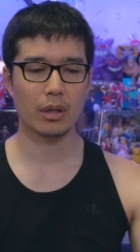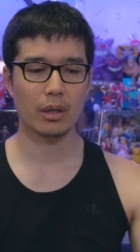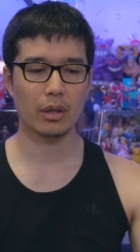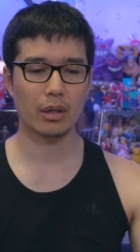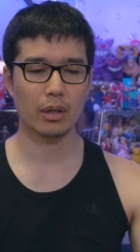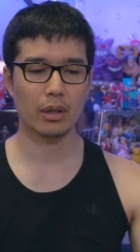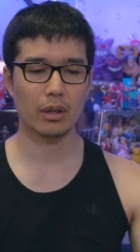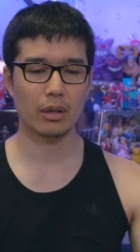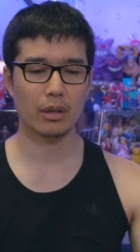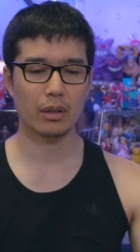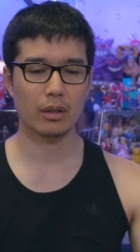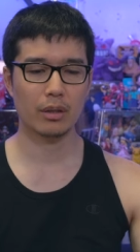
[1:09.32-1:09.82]

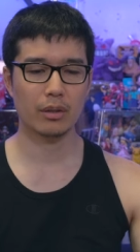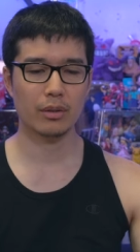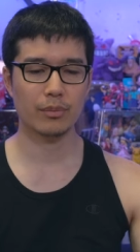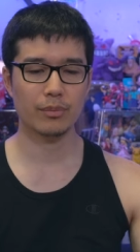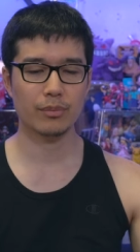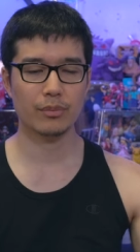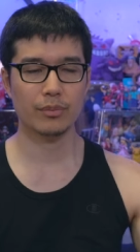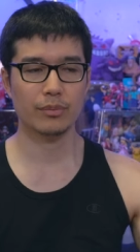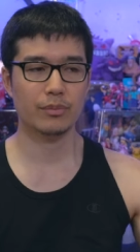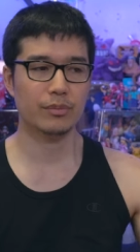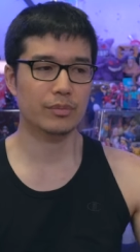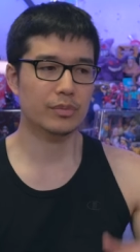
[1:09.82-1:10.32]

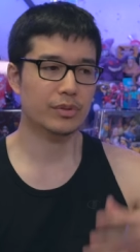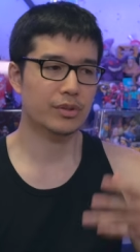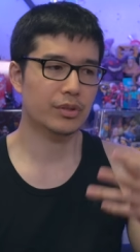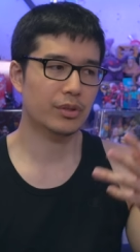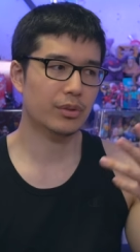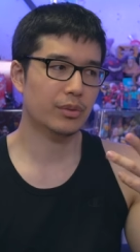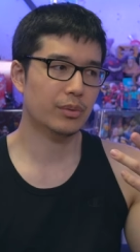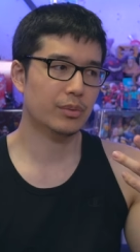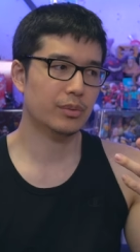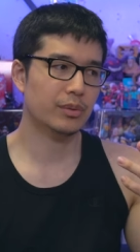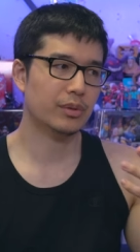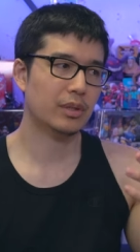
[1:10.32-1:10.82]
Um,
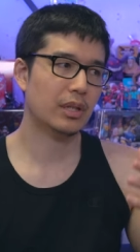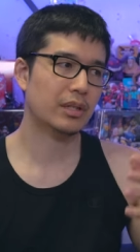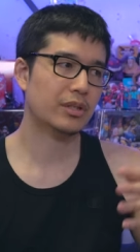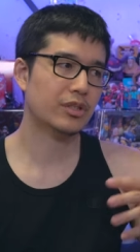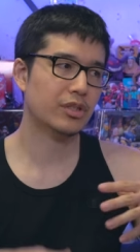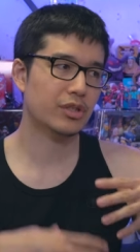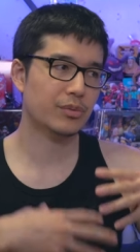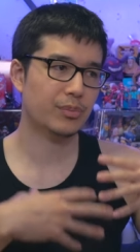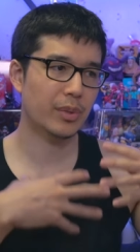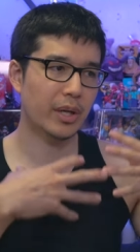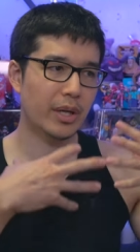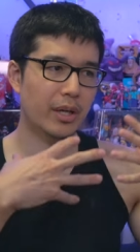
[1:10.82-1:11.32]
so that's
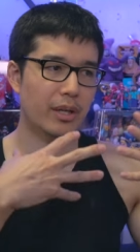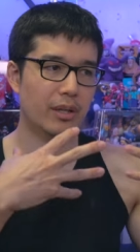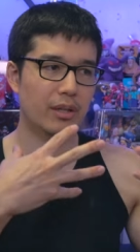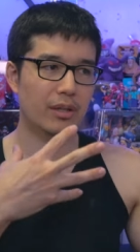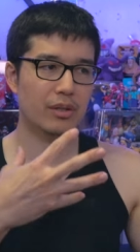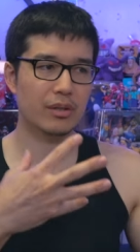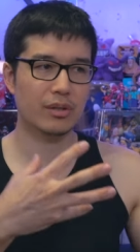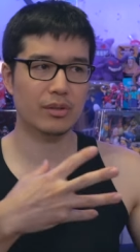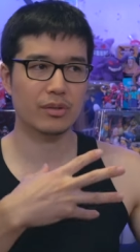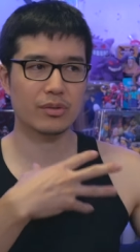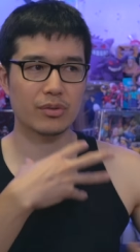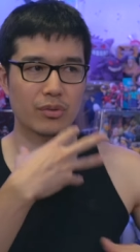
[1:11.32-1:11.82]
just
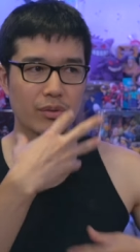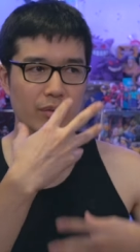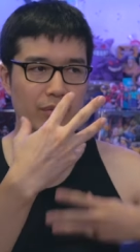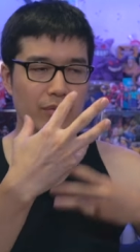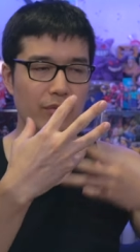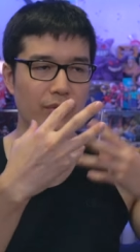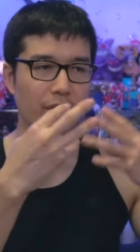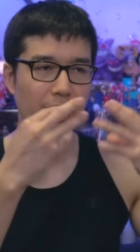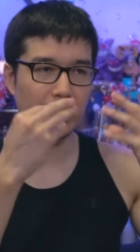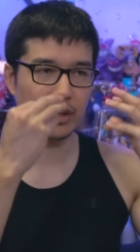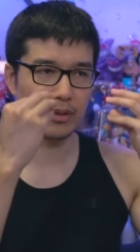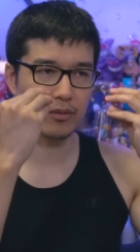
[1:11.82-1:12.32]
my sort
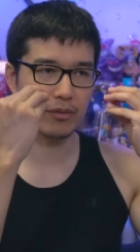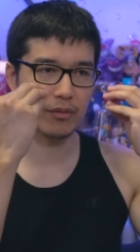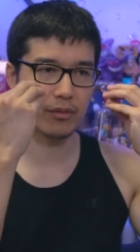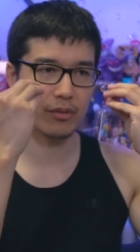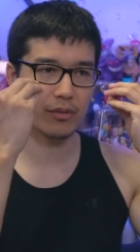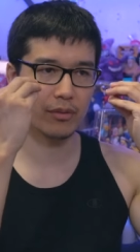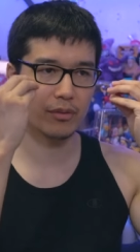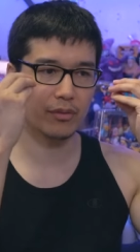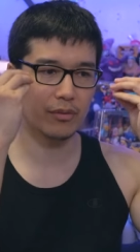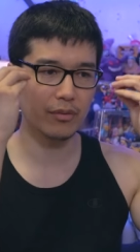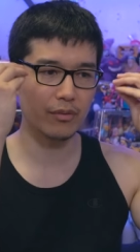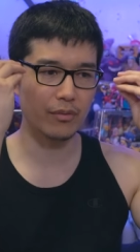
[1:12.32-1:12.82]
of like
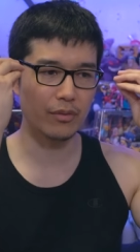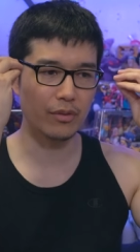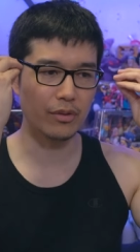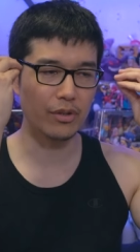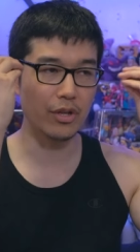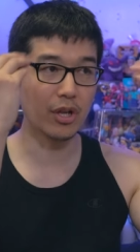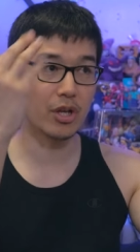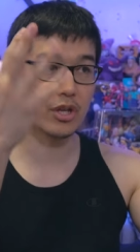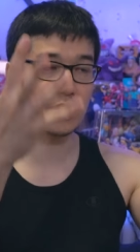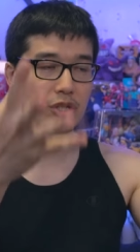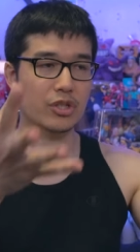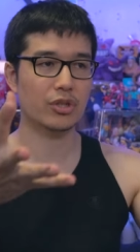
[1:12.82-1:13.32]

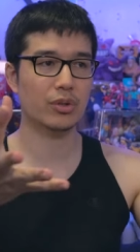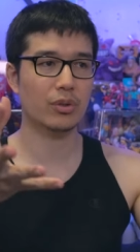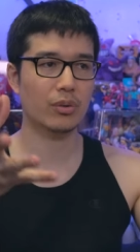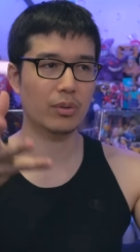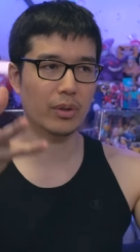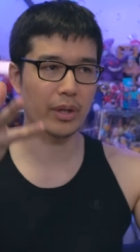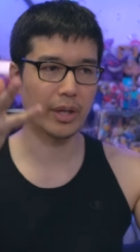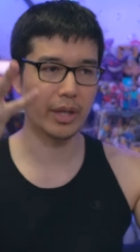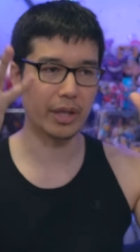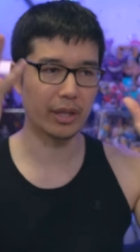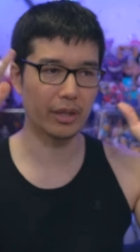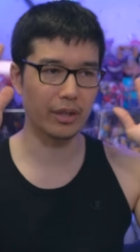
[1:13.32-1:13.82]
initial
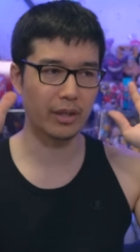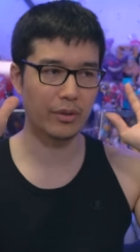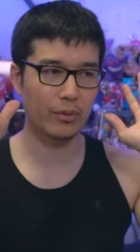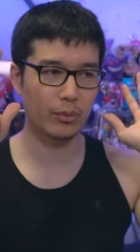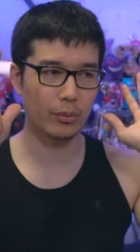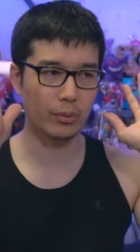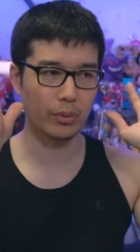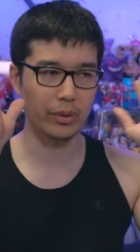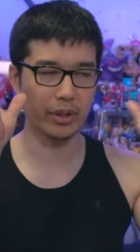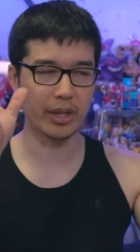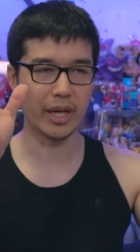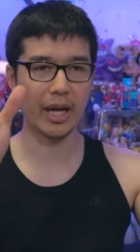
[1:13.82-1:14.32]
like
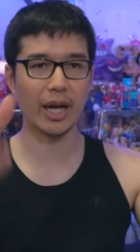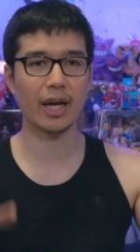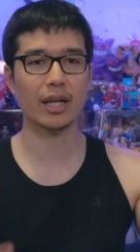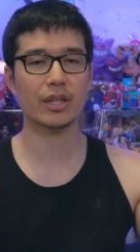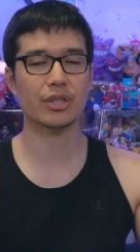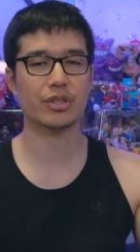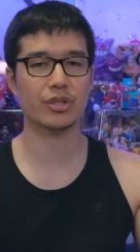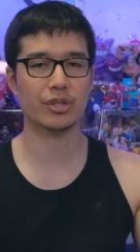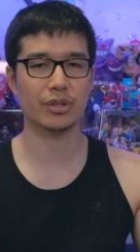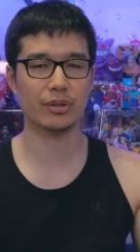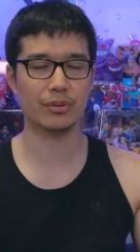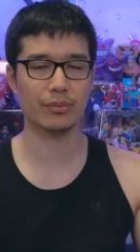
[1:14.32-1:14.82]

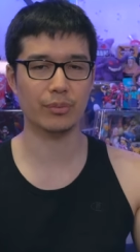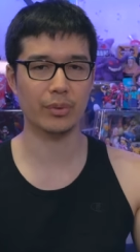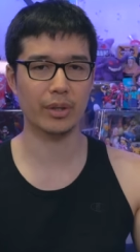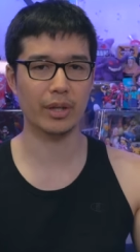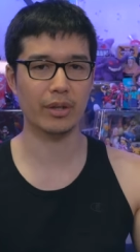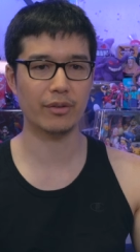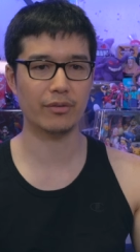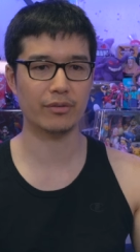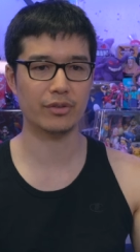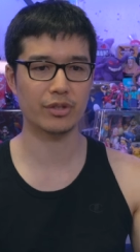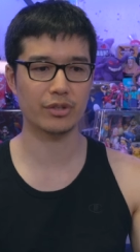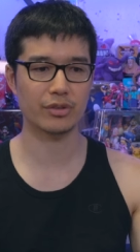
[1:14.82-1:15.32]
reaction when
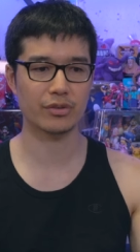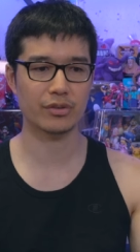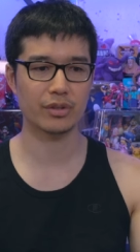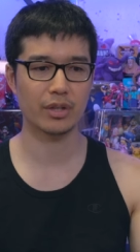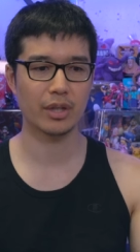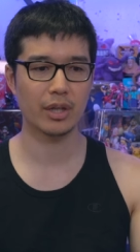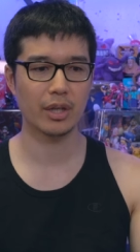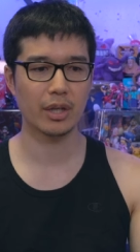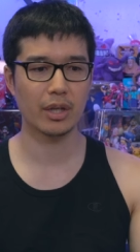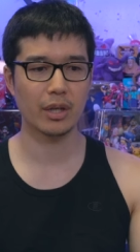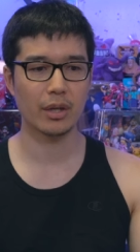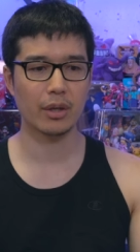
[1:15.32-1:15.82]
I've just
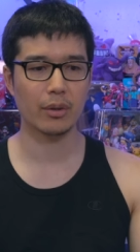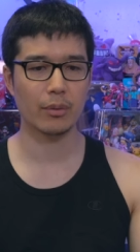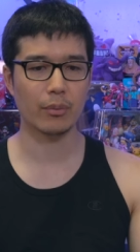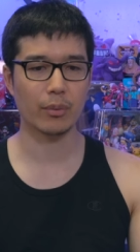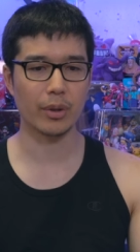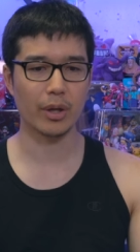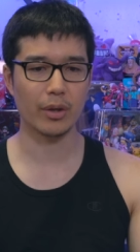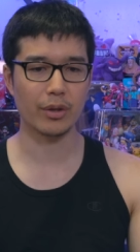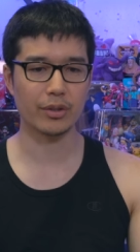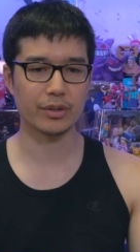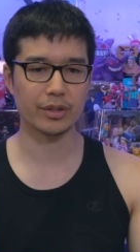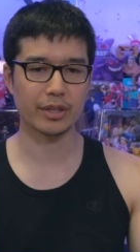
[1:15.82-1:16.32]

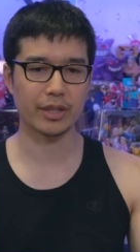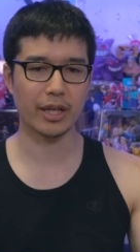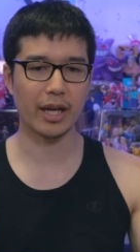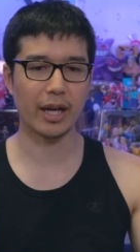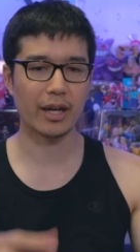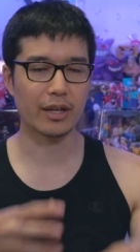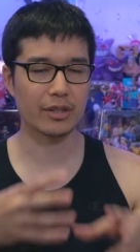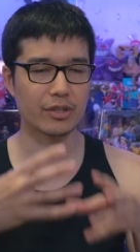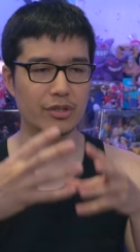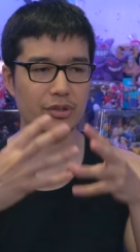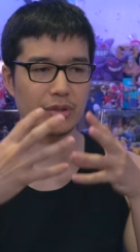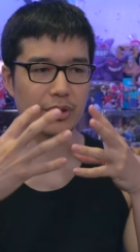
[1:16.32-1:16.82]
when I was like
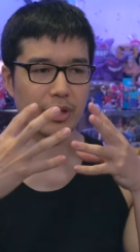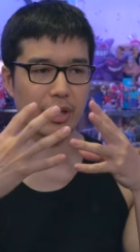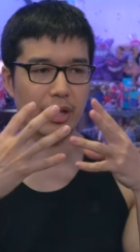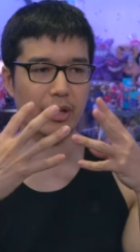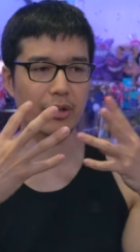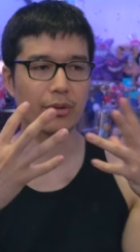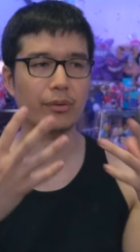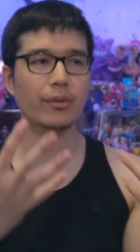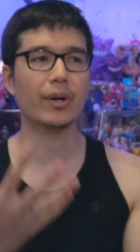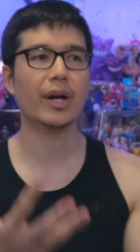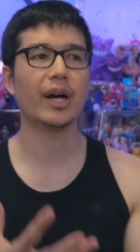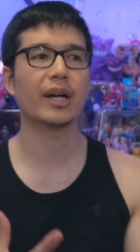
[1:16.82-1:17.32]
actually
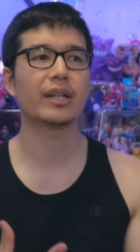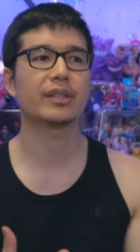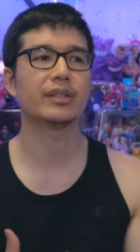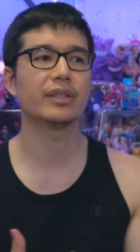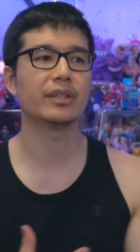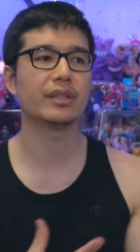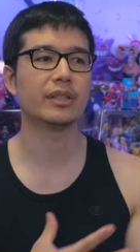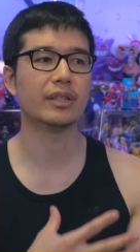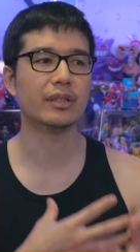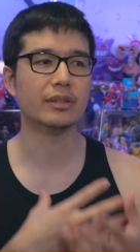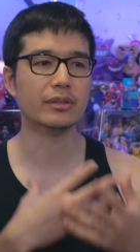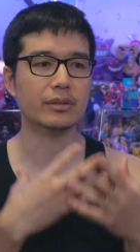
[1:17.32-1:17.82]

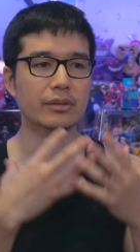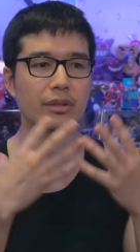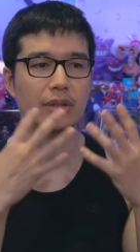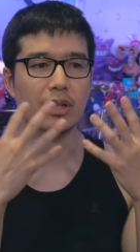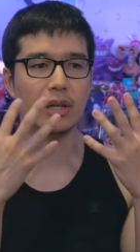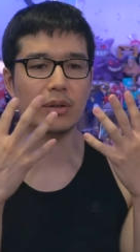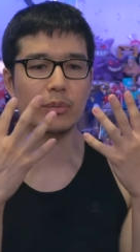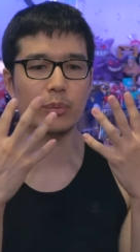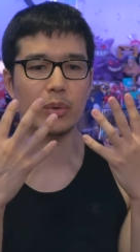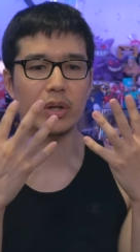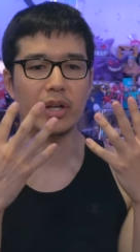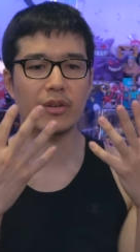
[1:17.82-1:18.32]
interacting and,
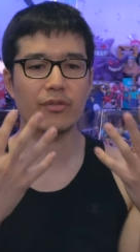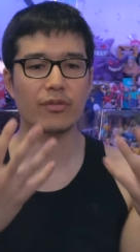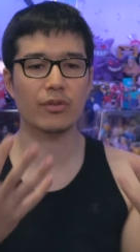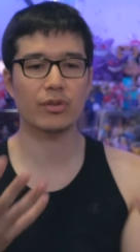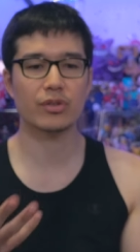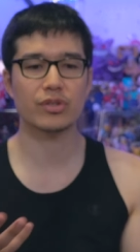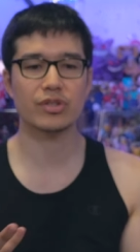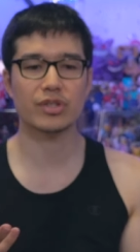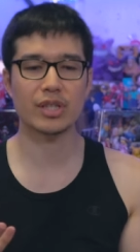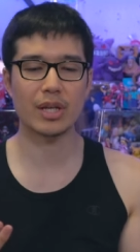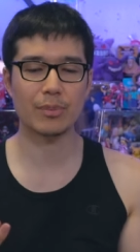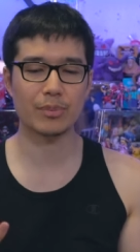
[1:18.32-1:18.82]
and when I
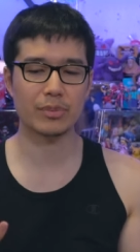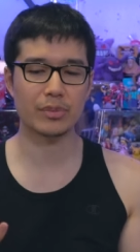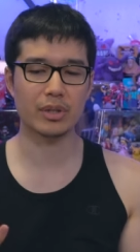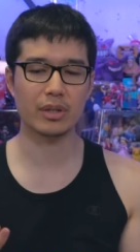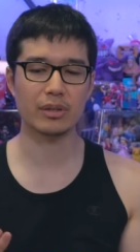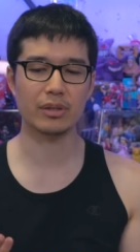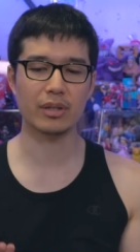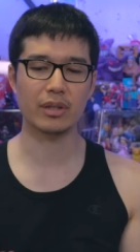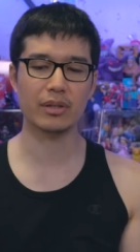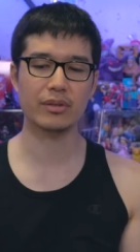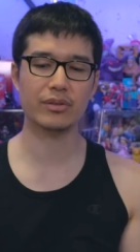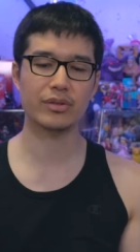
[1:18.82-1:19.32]
first stepped
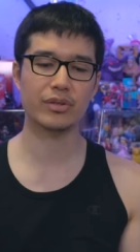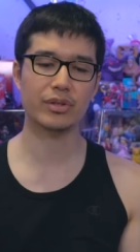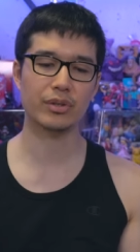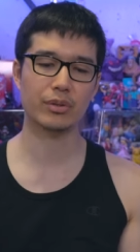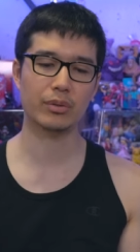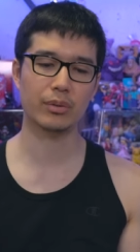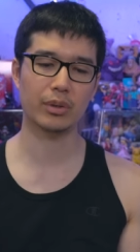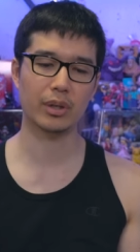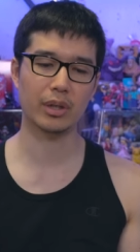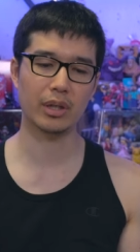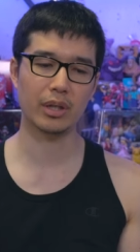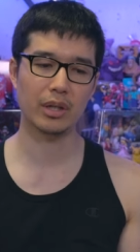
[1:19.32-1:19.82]
in,
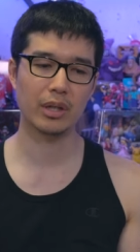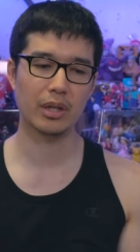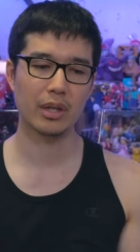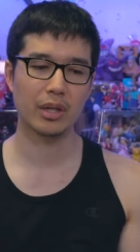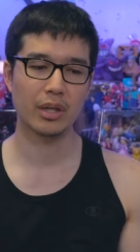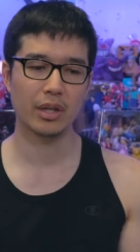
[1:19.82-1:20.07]
into uh,